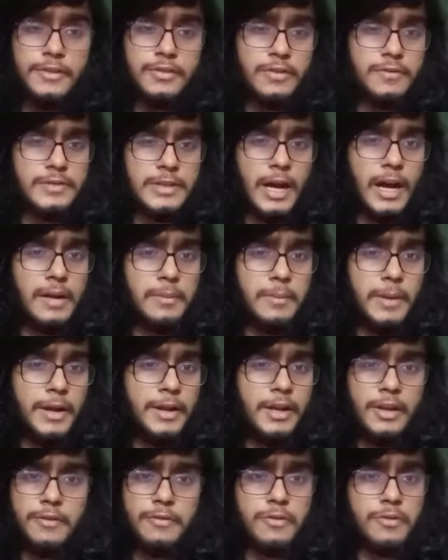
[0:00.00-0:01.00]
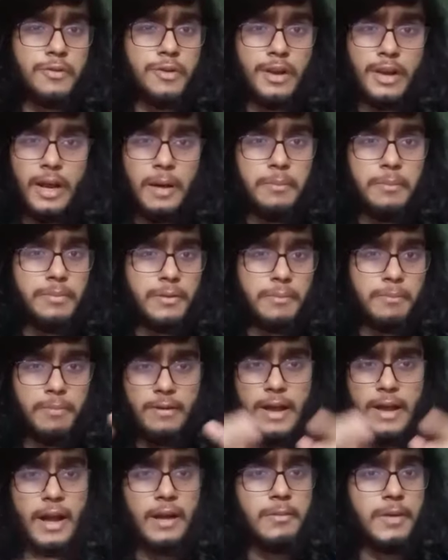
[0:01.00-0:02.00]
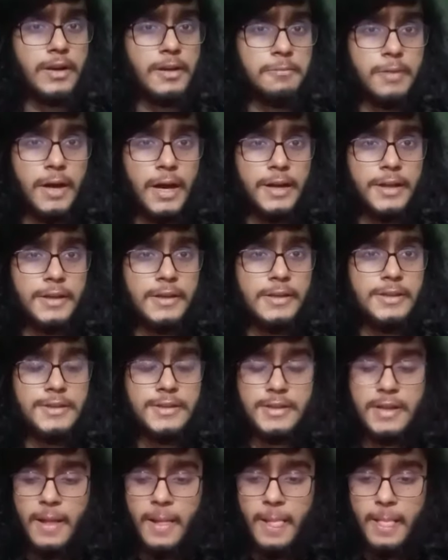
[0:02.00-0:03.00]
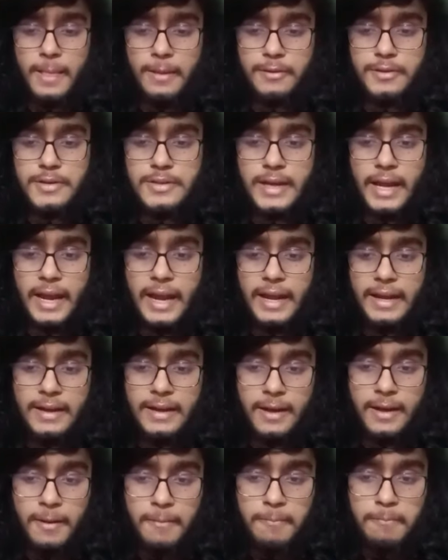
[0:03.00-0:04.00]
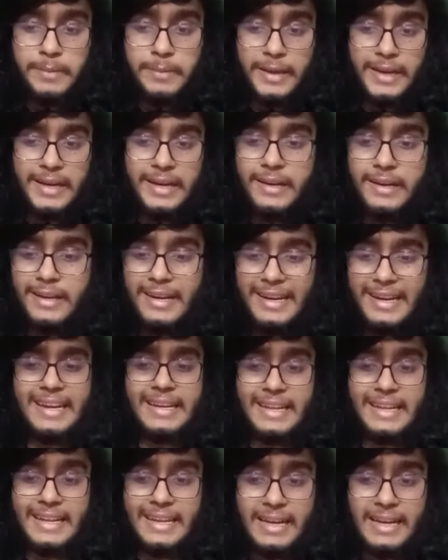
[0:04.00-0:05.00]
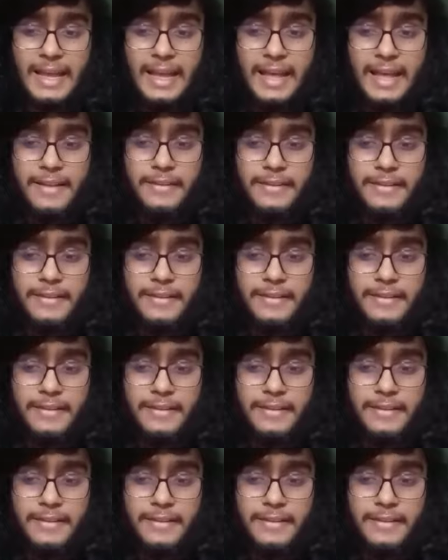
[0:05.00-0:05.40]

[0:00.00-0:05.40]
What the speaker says: dark matter, if you clump the dark matter particles, you just end up being creating the